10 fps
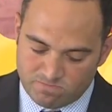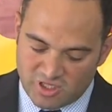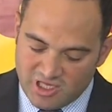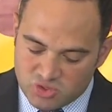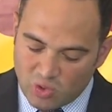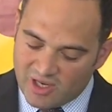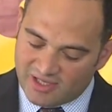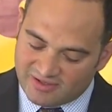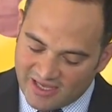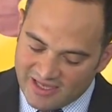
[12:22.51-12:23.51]
each one a
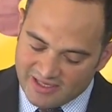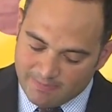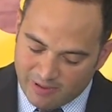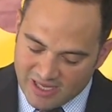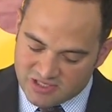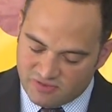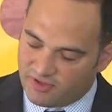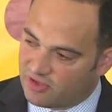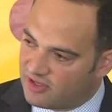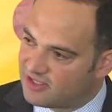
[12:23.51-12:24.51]
tiny place of the
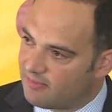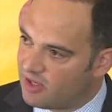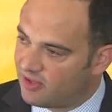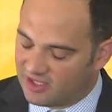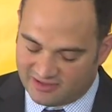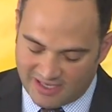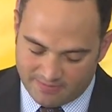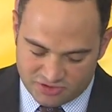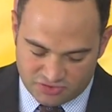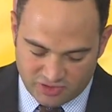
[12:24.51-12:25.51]
great American
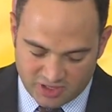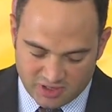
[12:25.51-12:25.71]
tapestry,